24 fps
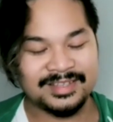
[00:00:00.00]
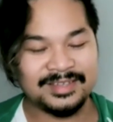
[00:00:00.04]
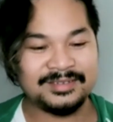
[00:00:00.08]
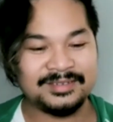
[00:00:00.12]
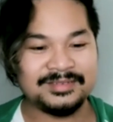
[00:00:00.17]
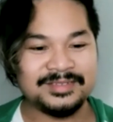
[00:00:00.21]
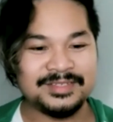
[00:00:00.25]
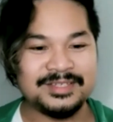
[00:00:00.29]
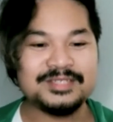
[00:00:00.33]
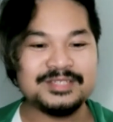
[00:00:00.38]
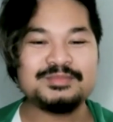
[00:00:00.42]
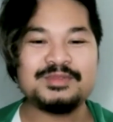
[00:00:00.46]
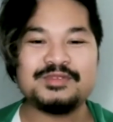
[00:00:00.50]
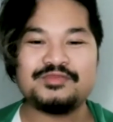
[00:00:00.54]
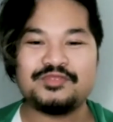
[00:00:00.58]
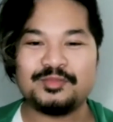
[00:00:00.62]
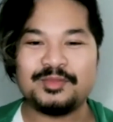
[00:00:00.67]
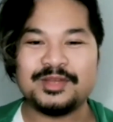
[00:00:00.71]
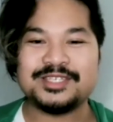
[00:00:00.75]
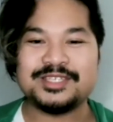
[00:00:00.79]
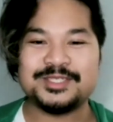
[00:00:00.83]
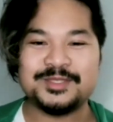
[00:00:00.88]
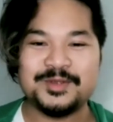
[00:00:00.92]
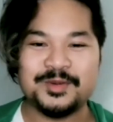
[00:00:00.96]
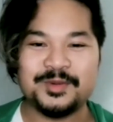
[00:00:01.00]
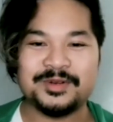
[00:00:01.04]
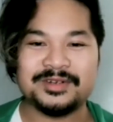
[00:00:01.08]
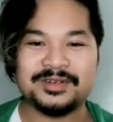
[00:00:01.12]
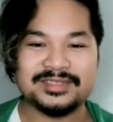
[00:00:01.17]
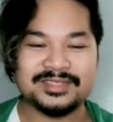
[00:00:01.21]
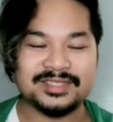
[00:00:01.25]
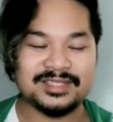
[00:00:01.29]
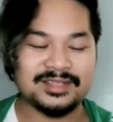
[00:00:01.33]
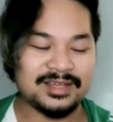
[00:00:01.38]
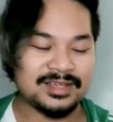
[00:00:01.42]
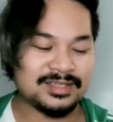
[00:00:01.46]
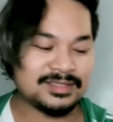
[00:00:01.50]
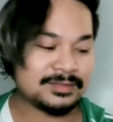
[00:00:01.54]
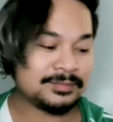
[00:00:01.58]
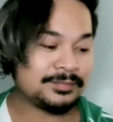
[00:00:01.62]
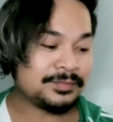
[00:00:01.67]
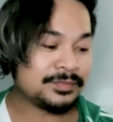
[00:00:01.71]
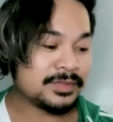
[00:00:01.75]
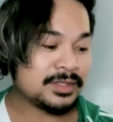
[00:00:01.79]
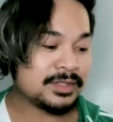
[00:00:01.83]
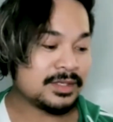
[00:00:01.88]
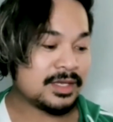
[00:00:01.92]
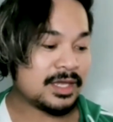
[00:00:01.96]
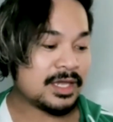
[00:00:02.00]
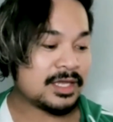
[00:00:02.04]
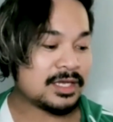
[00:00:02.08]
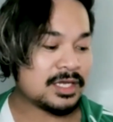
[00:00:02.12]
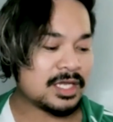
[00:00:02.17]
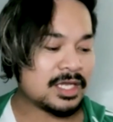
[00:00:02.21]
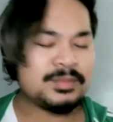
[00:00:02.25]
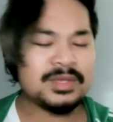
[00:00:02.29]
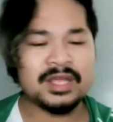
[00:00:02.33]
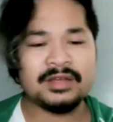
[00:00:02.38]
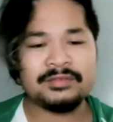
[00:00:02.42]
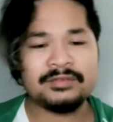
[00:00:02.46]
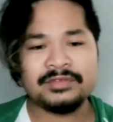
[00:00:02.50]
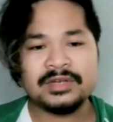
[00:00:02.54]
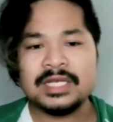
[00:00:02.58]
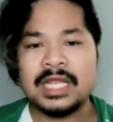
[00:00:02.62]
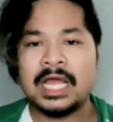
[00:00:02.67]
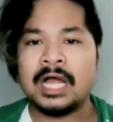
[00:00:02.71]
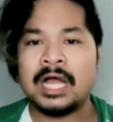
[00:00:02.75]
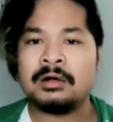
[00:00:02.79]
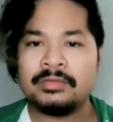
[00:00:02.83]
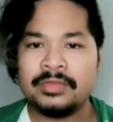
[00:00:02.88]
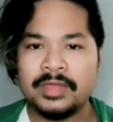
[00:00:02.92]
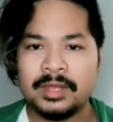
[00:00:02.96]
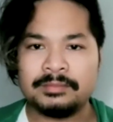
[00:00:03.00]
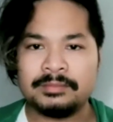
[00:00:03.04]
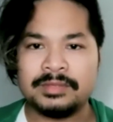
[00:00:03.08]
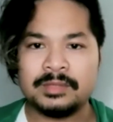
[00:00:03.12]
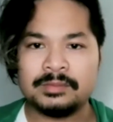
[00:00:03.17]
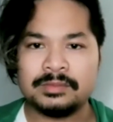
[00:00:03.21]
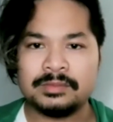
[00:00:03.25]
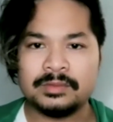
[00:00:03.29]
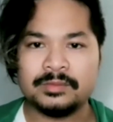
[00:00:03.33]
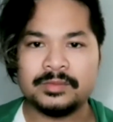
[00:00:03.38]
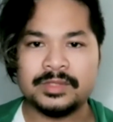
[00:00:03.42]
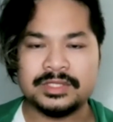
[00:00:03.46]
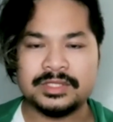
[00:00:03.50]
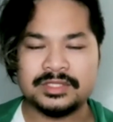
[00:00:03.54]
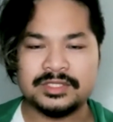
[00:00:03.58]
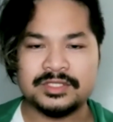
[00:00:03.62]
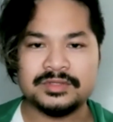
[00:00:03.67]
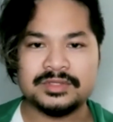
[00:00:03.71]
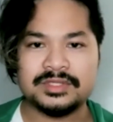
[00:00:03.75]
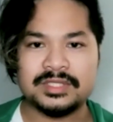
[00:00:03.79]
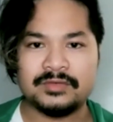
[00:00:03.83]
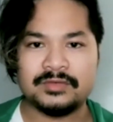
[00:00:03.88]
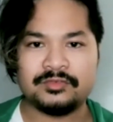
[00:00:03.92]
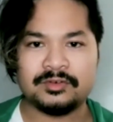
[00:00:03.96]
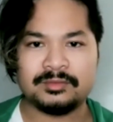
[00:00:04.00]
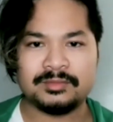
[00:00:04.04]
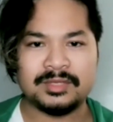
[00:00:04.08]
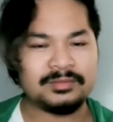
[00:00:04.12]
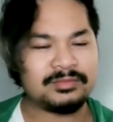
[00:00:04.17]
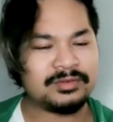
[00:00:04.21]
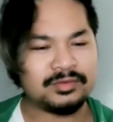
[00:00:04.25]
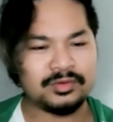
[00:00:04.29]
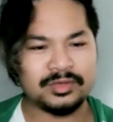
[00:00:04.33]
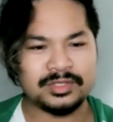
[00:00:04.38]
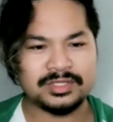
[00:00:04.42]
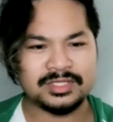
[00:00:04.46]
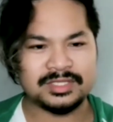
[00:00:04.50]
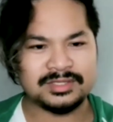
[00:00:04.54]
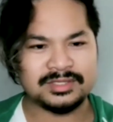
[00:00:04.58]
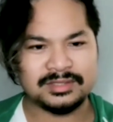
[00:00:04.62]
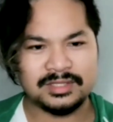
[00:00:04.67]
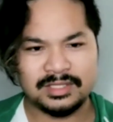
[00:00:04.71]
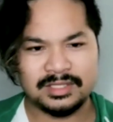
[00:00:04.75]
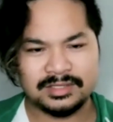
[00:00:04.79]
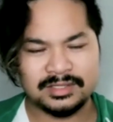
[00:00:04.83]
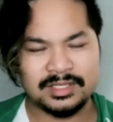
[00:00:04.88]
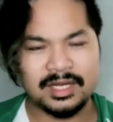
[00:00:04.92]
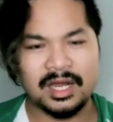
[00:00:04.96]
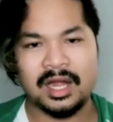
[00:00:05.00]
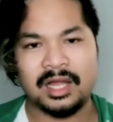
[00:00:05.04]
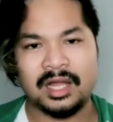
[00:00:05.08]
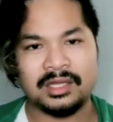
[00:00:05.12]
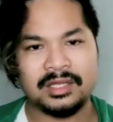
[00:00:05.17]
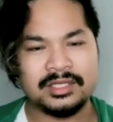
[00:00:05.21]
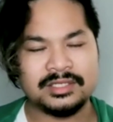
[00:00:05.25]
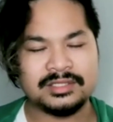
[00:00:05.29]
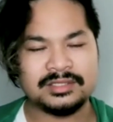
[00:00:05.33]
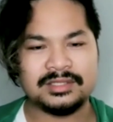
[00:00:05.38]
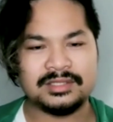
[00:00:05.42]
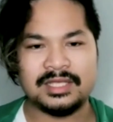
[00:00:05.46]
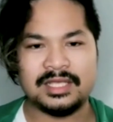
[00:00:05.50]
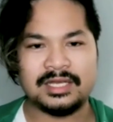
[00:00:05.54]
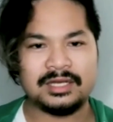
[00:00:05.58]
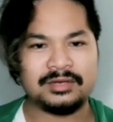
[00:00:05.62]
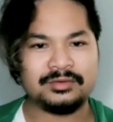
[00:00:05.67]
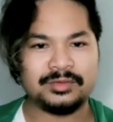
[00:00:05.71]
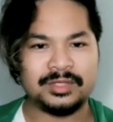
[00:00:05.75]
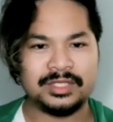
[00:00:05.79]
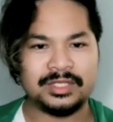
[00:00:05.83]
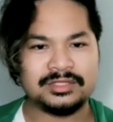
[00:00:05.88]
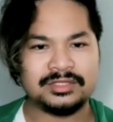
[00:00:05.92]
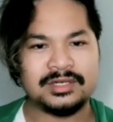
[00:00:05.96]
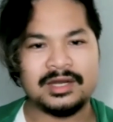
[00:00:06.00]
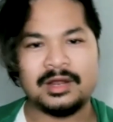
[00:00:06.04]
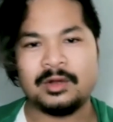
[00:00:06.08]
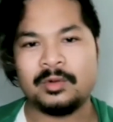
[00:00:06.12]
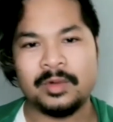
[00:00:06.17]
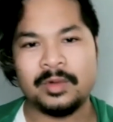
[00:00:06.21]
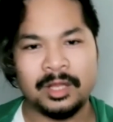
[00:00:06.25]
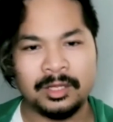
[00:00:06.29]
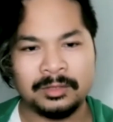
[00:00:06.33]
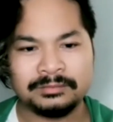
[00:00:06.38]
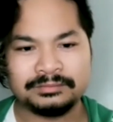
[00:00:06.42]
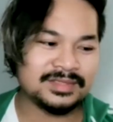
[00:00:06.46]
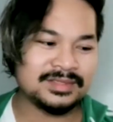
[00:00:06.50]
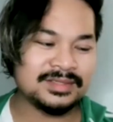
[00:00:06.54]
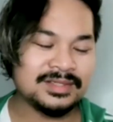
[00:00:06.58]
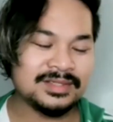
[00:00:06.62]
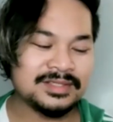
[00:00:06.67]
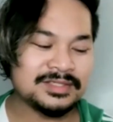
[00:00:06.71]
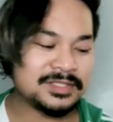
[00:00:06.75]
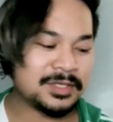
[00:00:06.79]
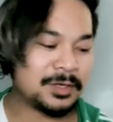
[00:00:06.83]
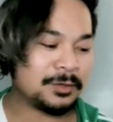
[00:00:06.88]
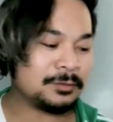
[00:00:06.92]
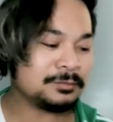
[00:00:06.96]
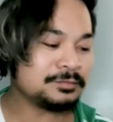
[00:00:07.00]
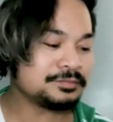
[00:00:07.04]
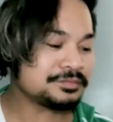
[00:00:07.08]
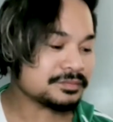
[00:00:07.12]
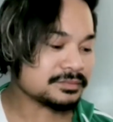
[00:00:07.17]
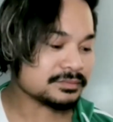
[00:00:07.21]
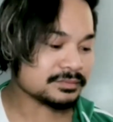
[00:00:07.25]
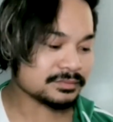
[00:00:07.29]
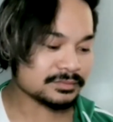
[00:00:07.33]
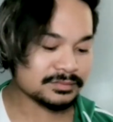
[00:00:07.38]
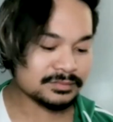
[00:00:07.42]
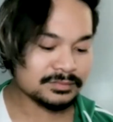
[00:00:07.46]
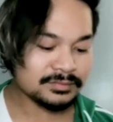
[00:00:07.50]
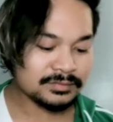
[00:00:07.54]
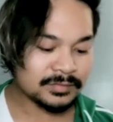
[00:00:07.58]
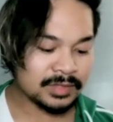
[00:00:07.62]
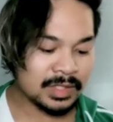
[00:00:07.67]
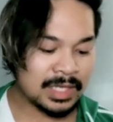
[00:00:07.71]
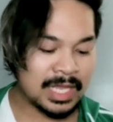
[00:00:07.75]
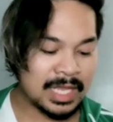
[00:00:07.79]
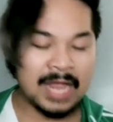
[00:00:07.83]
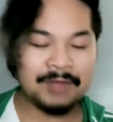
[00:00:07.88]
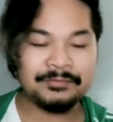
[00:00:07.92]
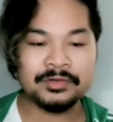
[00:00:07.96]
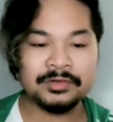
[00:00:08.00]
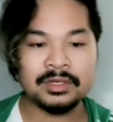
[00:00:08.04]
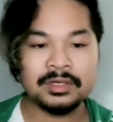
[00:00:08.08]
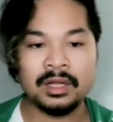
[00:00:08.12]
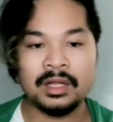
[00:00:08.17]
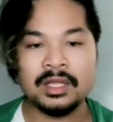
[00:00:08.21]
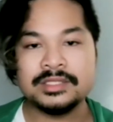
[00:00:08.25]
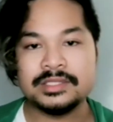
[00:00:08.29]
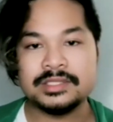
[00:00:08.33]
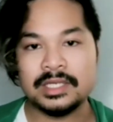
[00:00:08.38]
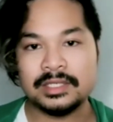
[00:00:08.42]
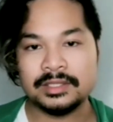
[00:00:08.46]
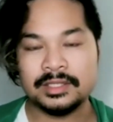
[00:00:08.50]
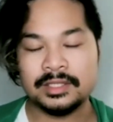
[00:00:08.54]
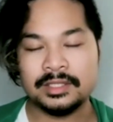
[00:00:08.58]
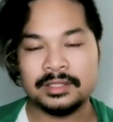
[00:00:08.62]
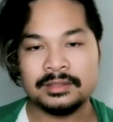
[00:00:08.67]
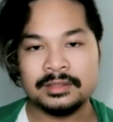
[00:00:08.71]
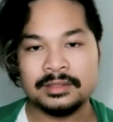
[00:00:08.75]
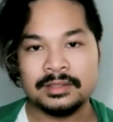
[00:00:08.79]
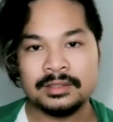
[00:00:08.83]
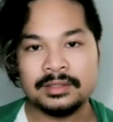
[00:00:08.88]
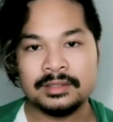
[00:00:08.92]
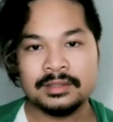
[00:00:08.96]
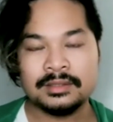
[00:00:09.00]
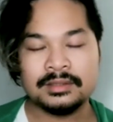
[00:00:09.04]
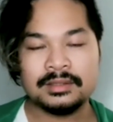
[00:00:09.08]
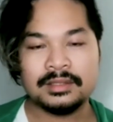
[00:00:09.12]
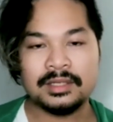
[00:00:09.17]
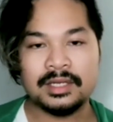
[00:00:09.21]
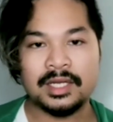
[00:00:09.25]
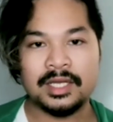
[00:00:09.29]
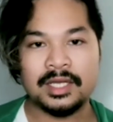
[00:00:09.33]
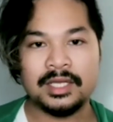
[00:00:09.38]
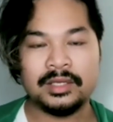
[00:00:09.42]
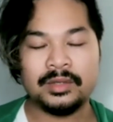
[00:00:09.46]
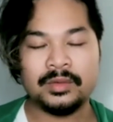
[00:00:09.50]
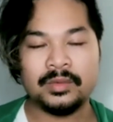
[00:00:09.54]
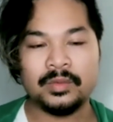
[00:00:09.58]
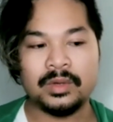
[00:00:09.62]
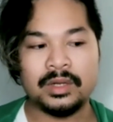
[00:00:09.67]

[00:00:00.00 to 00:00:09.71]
Use me for my stories, guys. And I mean, every now and then people would shoot stuff for me. Of course, it's college. They didn't really turn out well. So after college ended, I